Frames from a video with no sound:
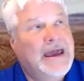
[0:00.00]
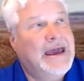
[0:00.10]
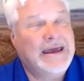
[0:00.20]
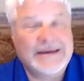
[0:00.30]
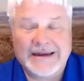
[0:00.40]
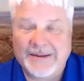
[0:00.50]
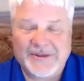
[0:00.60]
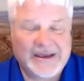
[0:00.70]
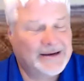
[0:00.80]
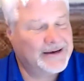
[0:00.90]
And I'm
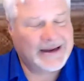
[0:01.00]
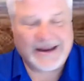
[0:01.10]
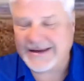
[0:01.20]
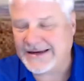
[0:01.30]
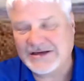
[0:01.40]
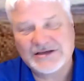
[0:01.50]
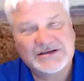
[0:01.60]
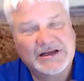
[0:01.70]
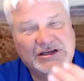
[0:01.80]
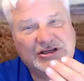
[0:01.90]
thinking uh, it, it
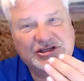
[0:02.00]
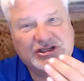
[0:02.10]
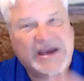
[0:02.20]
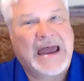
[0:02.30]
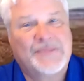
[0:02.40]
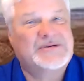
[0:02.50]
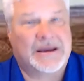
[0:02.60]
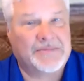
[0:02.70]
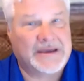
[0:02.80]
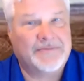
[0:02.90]
just, it just chaps
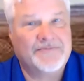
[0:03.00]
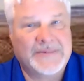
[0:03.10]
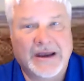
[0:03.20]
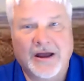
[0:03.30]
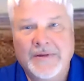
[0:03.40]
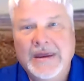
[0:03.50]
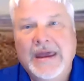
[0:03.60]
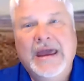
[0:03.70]
at me, you know?